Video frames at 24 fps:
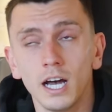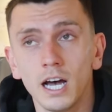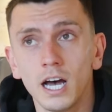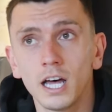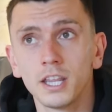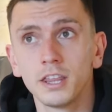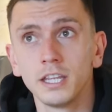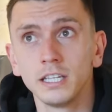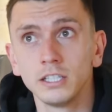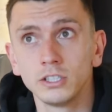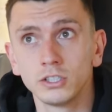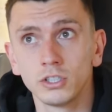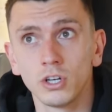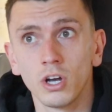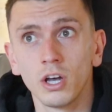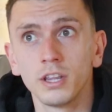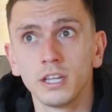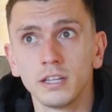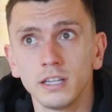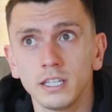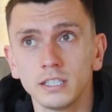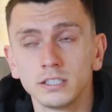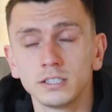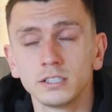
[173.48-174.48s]
I think so. I
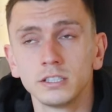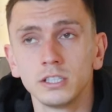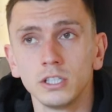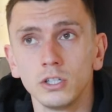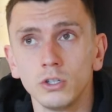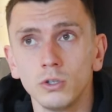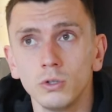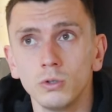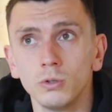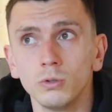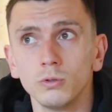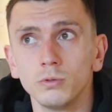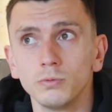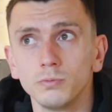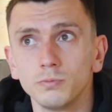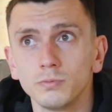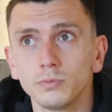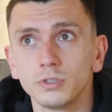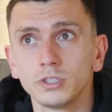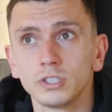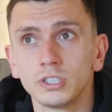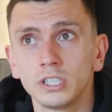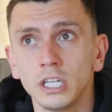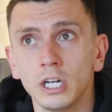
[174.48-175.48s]
think there's still
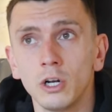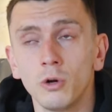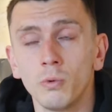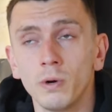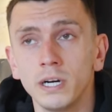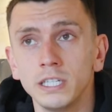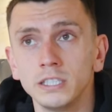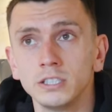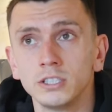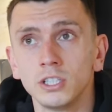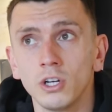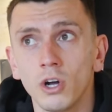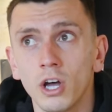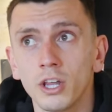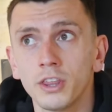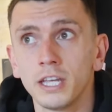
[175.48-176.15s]
a way to go.